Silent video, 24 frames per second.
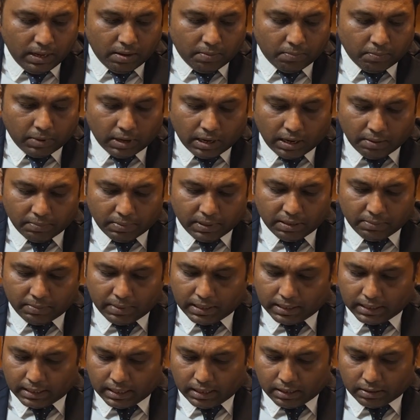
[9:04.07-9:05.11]
Mahabir
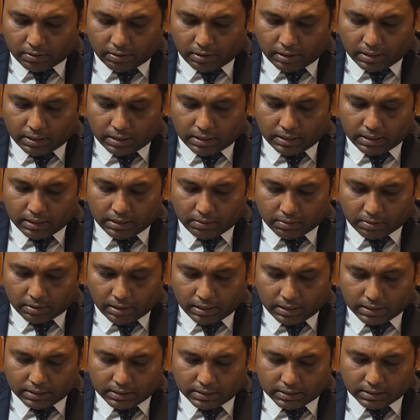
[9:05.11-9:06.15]
Medical College,
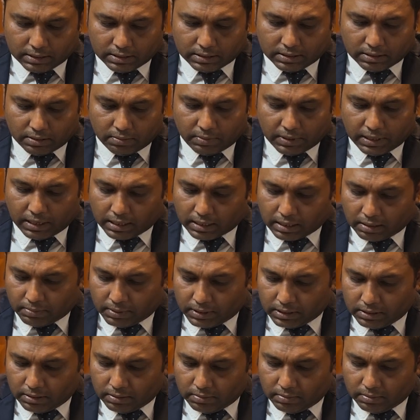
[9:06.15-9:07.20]
it is
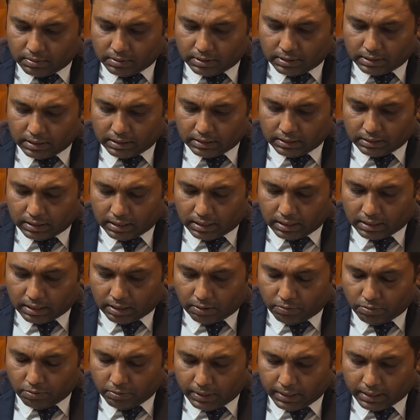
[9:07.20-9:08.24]
Virakabad, the
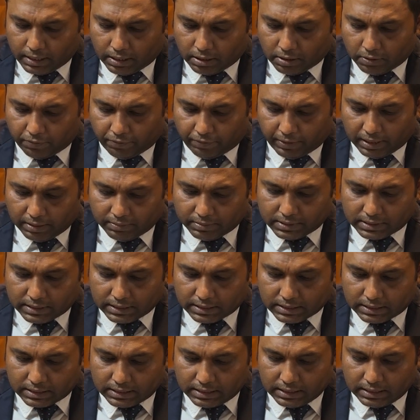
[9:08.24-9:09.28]
round 1 cutoff
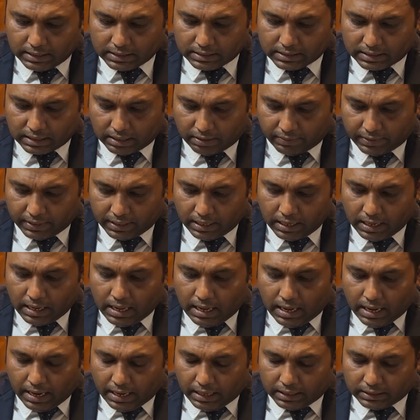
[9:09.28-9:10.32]
567
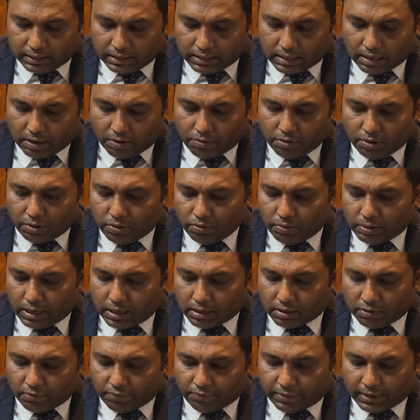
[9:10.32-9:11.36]
and the round 2
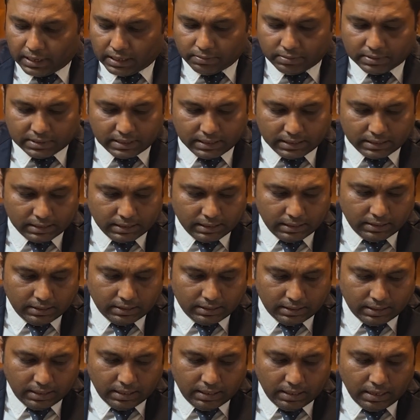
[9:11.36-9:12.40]
cutoff
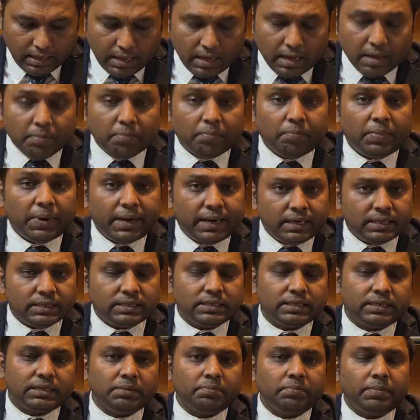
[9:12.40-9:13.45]
563.
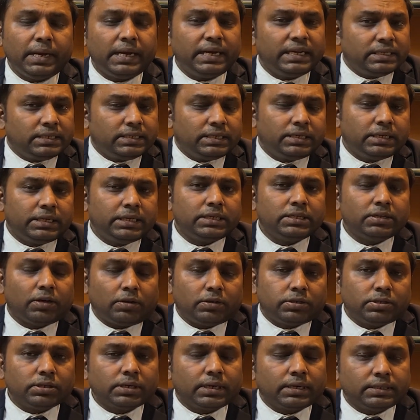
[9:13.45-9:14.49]
Medicity is
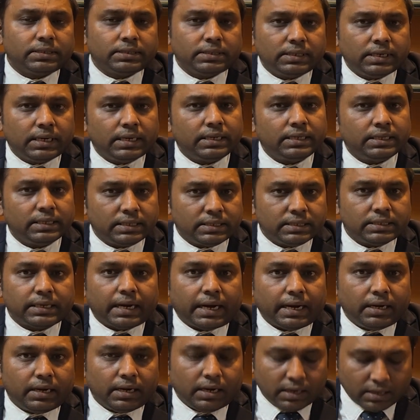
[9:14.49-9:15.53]
also considered a
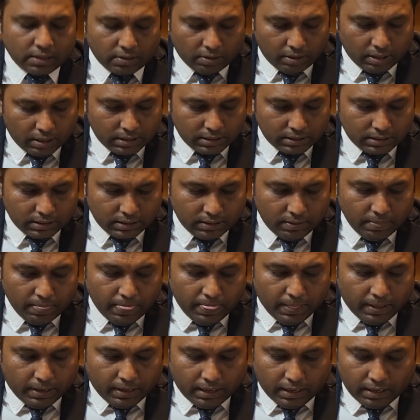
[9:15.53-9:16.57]
standard college
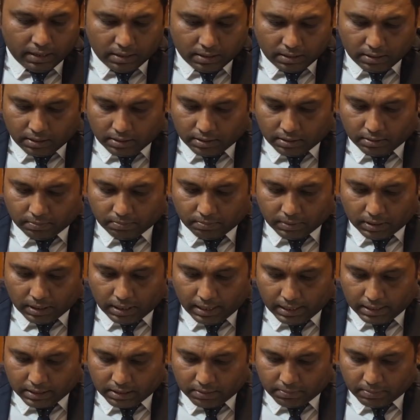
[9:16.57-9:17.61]
in
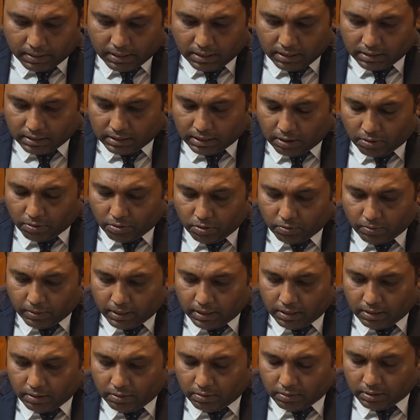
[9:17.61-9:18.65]
Hyderabad, round
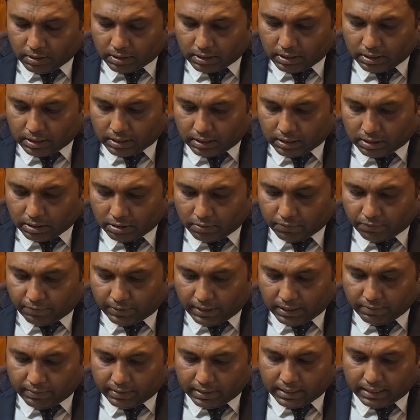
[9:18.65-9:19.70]
1 cutoff
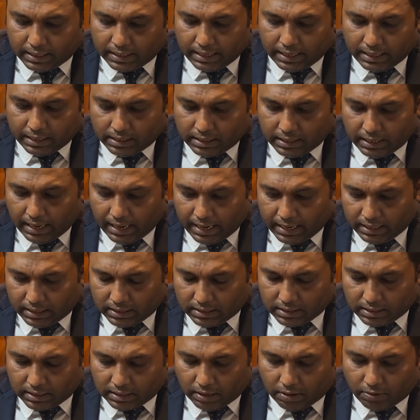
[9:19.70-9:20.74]

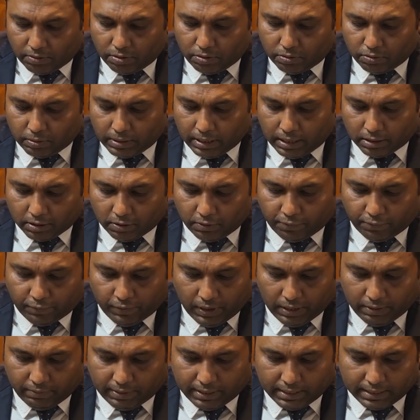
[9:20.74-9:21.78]
588, round 2 cutoff
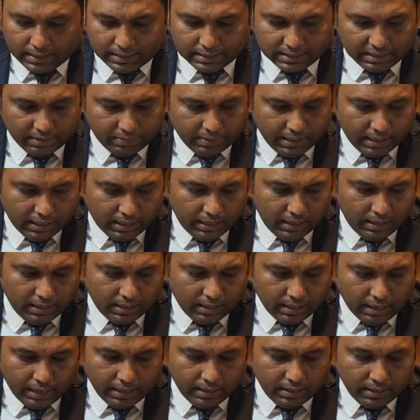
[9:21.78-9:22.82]

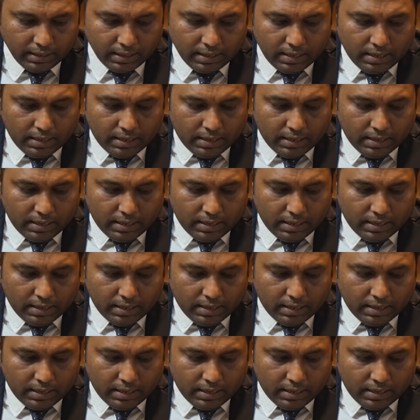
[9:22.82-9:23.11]
579.